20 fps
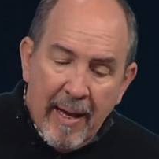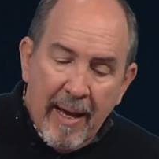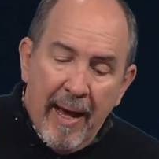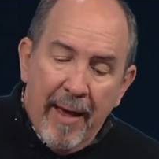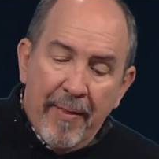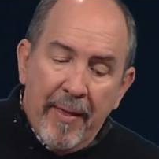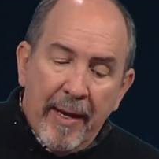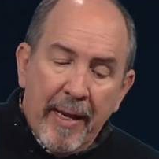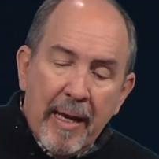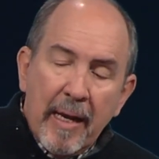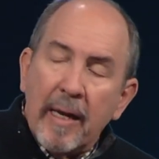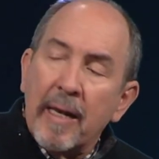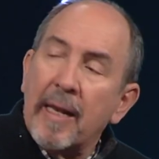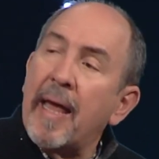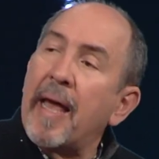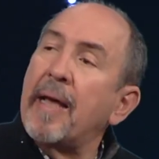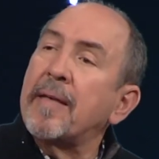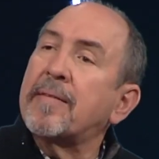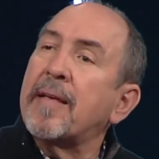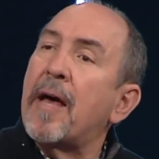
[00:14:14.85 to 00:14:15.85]
And then he
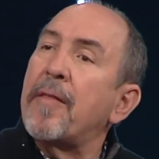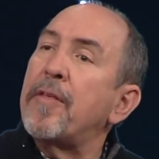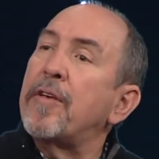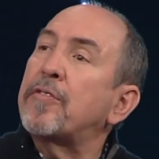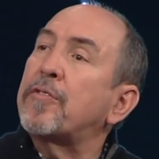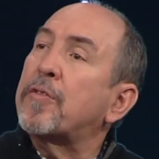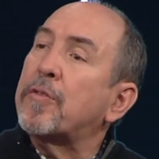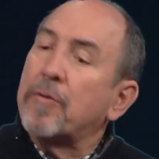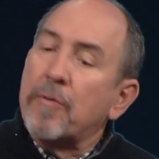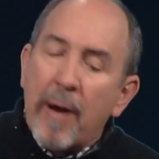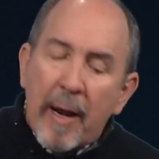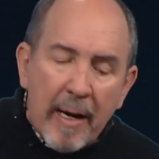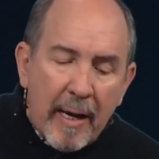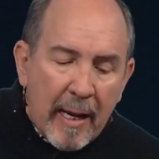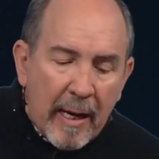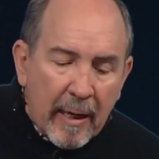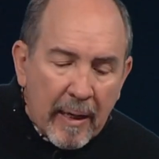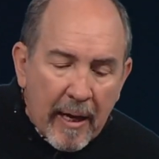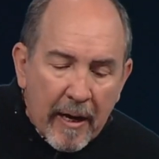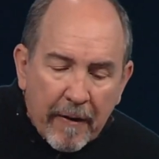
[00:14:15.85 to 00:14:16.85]
lays out this
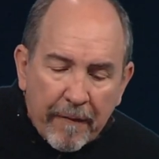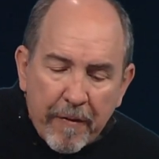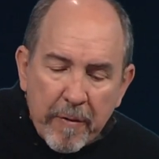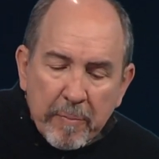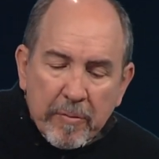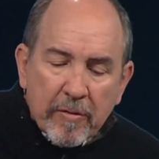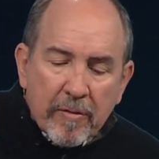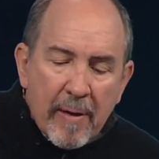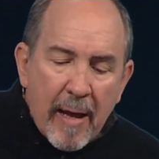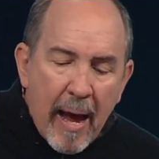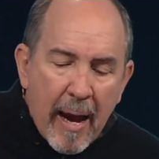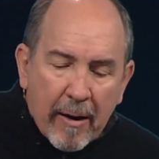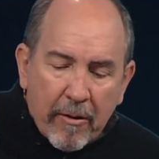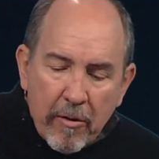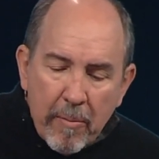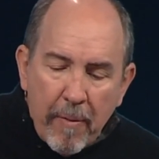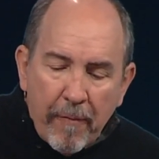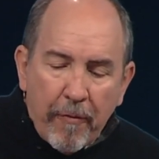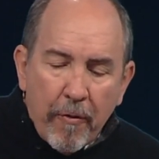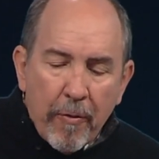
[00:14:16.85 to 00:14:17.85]
threatening letter from
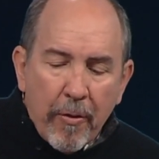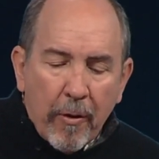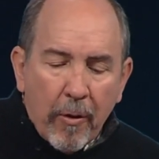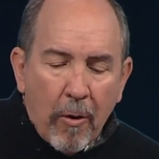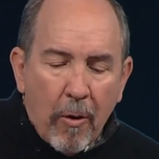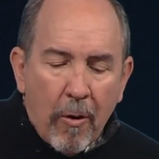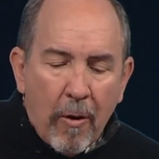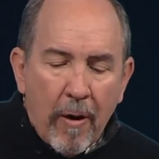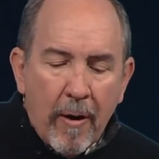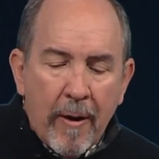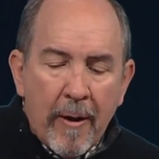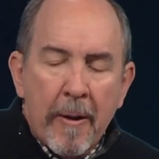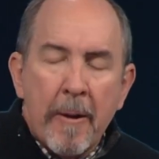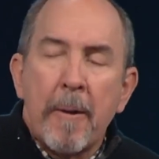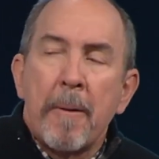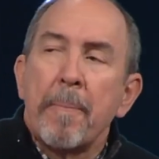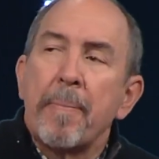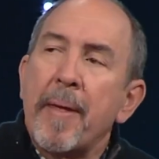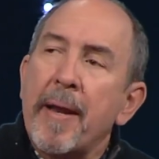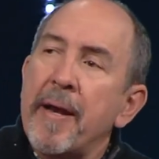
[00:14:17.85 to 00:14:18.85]
Sennacherib before the Lord.
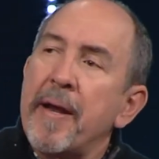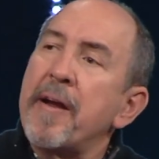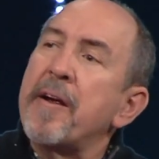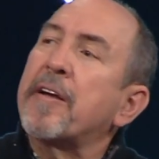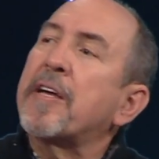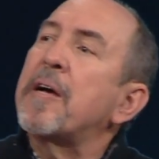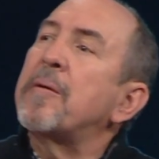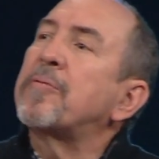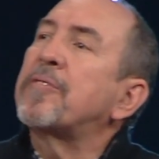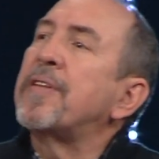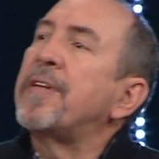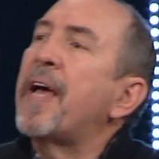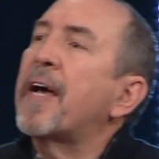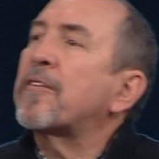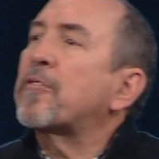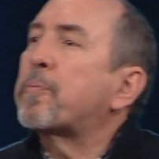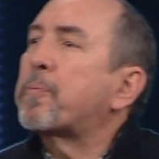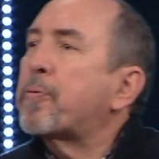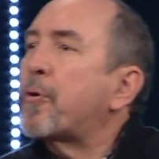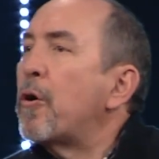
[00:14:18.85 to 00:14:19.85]
And here comes the
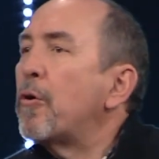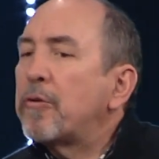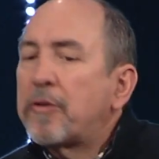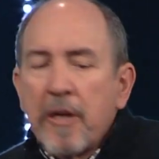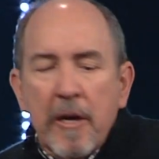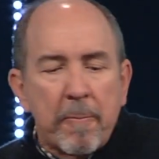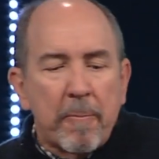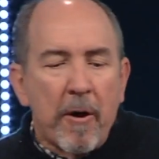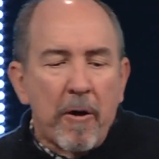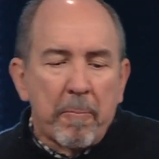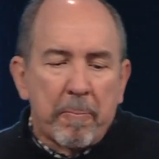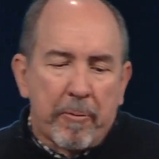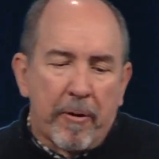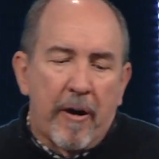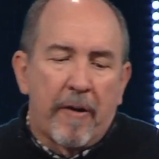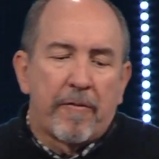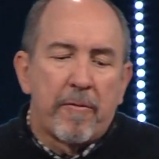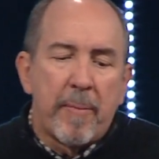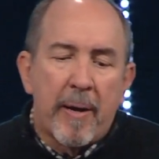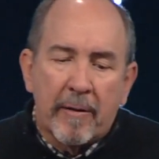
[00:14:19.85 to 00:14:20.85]
next pro tip on
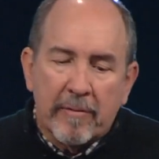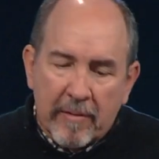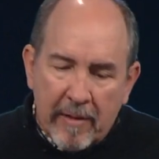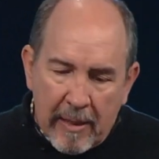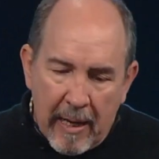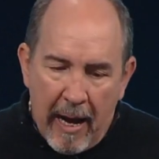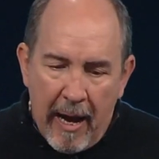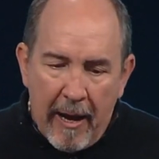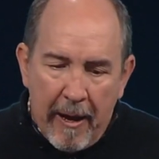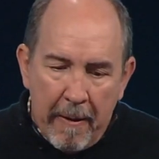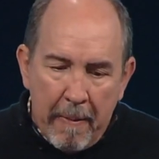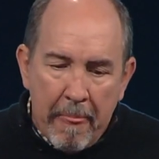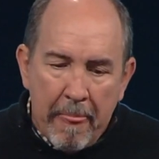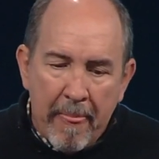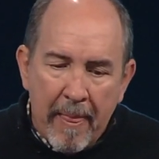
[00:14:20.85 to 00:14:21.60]
prayer from Hezekiah.